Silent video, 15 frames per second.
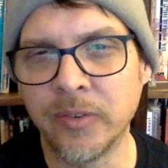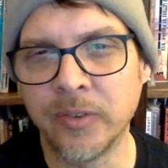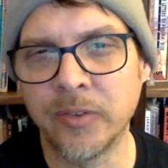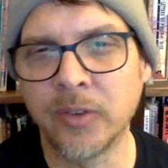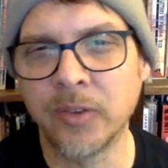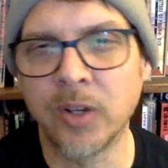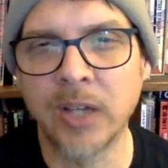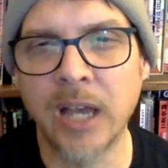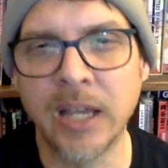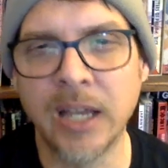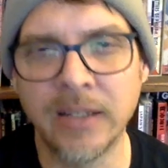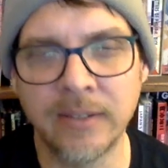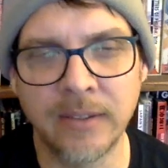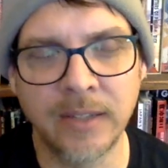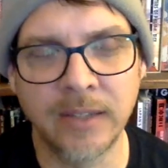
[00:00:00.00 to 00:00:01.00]
There's all
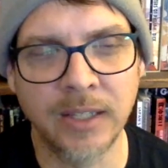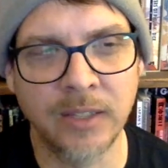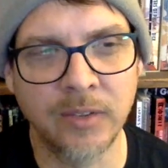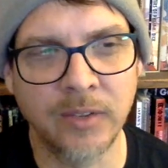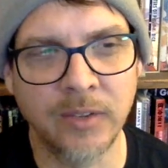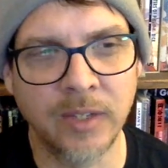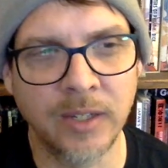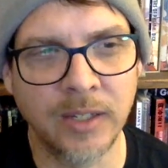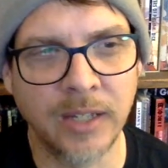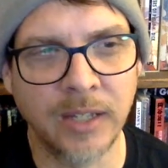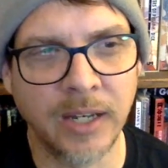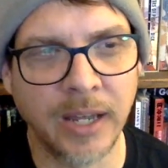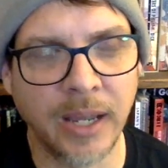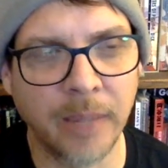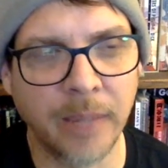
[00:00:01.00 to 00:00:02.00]
kinds of things that
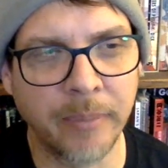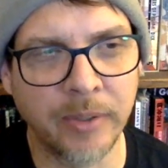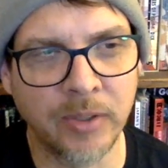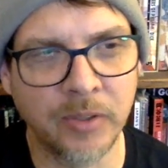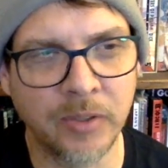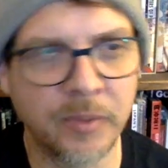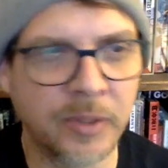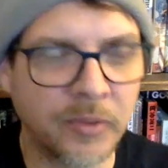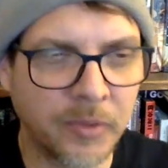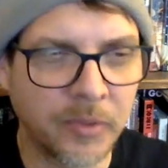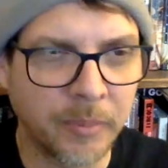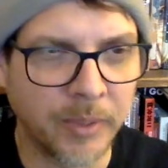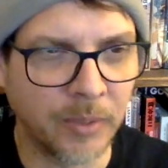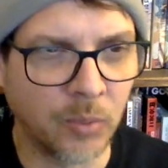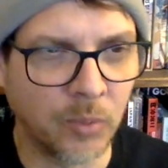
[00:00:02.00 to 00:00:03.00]
happen just because
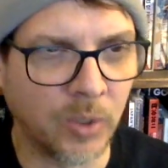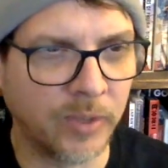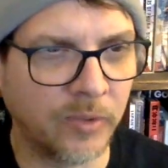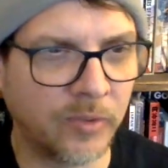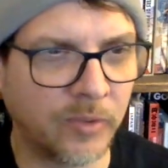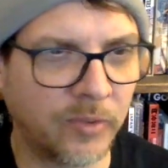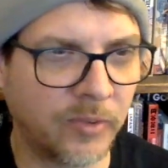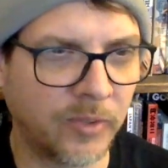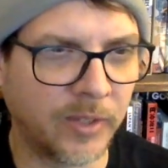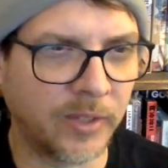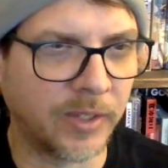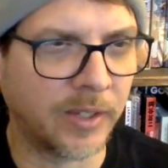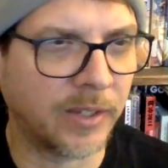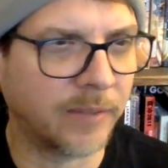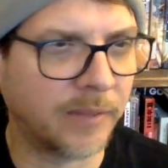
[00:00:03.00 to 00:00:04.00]
somebody wants
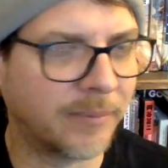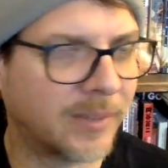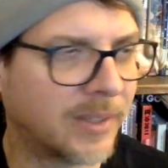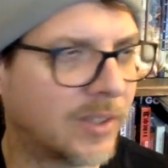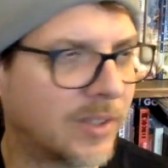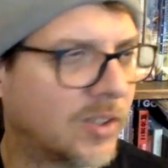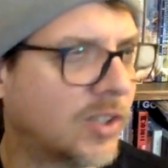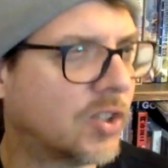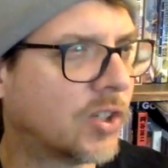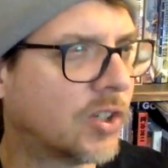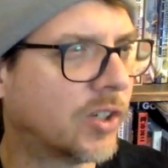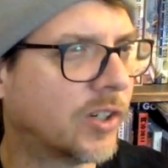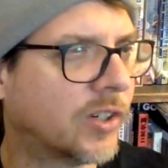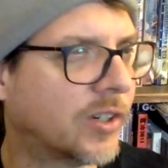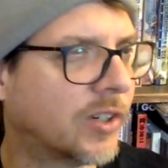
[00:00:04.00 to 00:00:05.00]
a
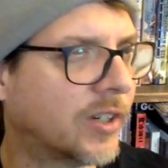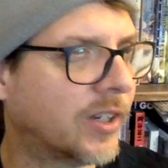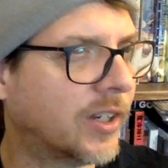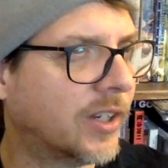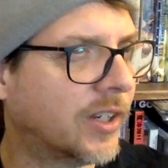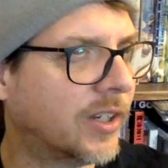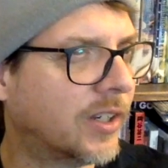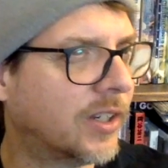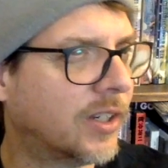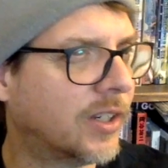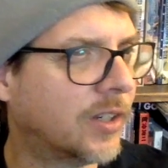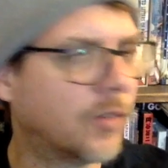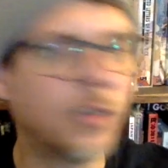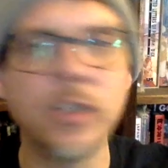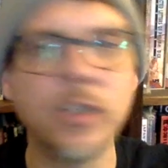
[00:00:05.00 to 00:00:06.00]
teacher in a
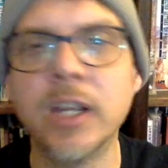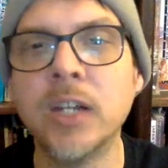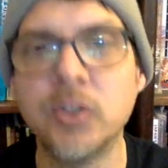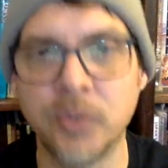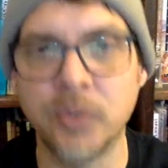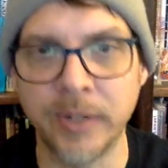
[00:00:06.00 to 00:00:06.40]
certain country,